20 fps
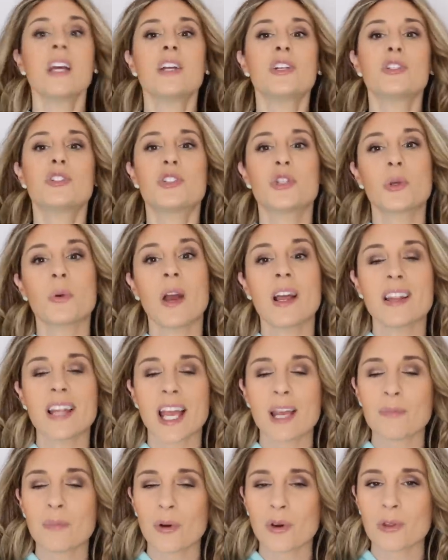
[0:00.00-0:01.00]
do I
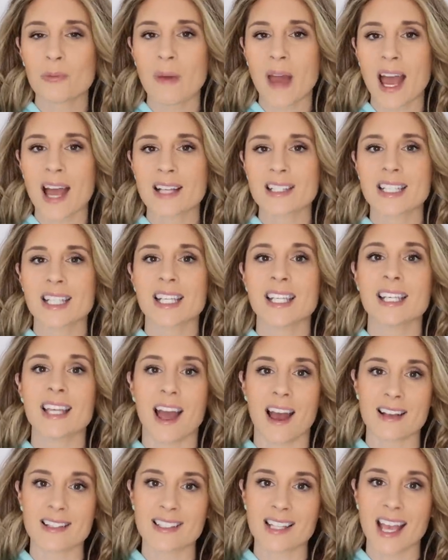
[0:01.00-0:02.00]
like both bags?
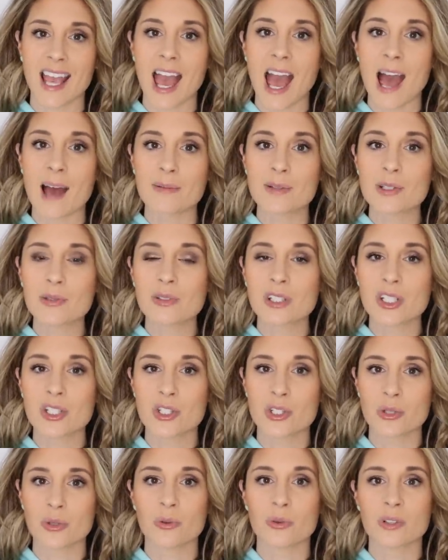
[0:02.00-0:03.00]
Yes, I absolutely
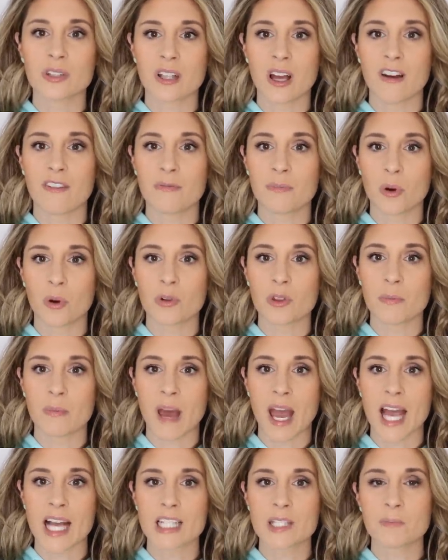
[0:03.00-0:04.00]
do love both
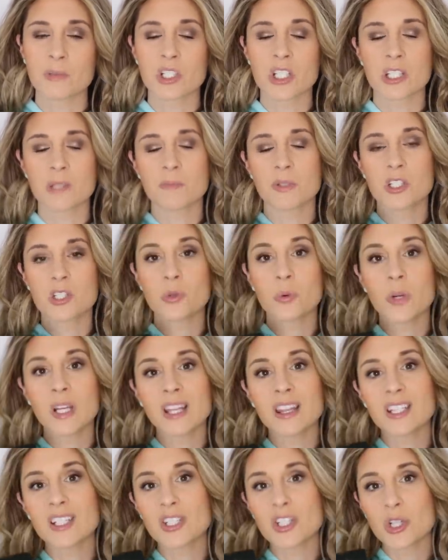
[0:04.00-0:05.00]
bags, but just
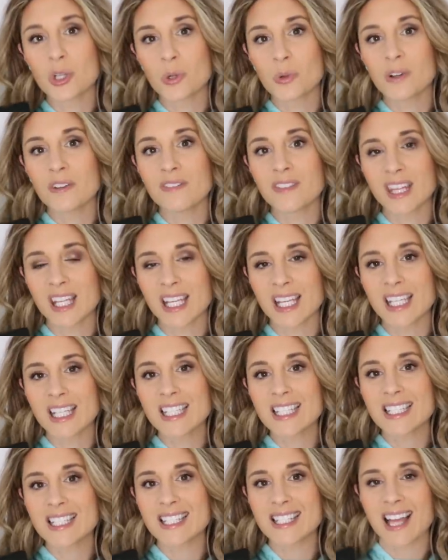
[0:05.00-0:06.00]
between the two of
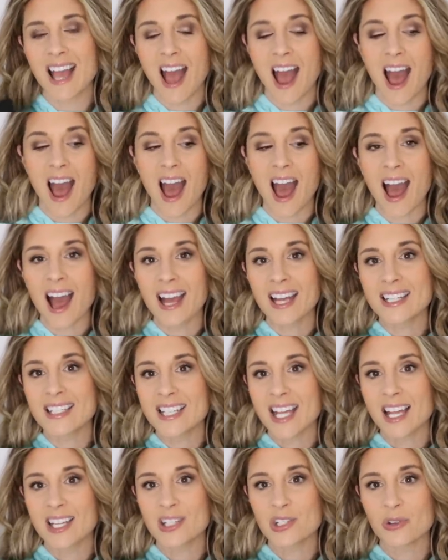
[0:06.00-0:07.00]
these, I
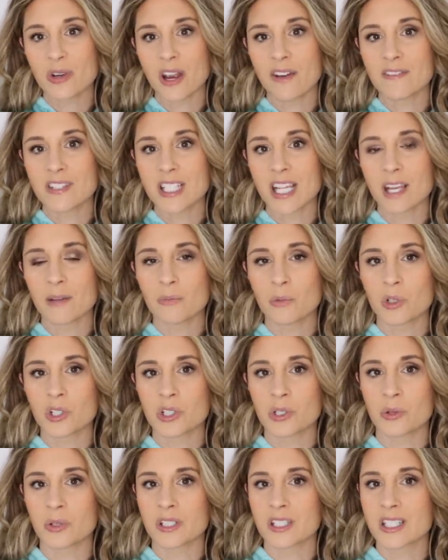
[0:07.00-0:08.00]
tend to gravitate more
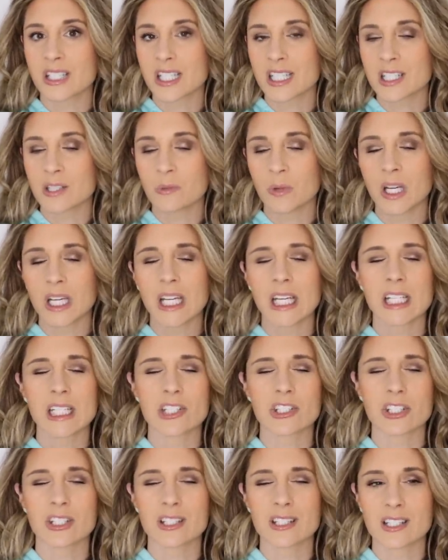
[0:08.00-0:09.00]
towards this one. It is
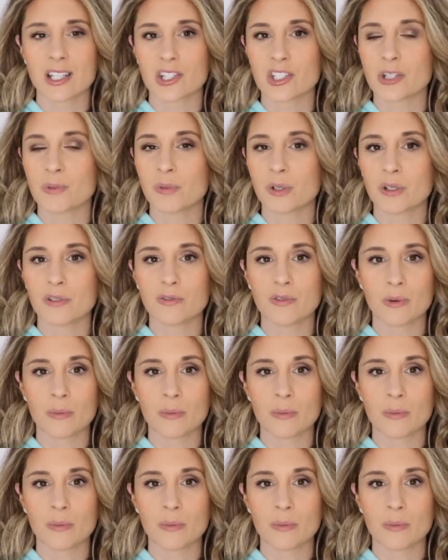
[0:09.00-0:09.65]
just such a beautiful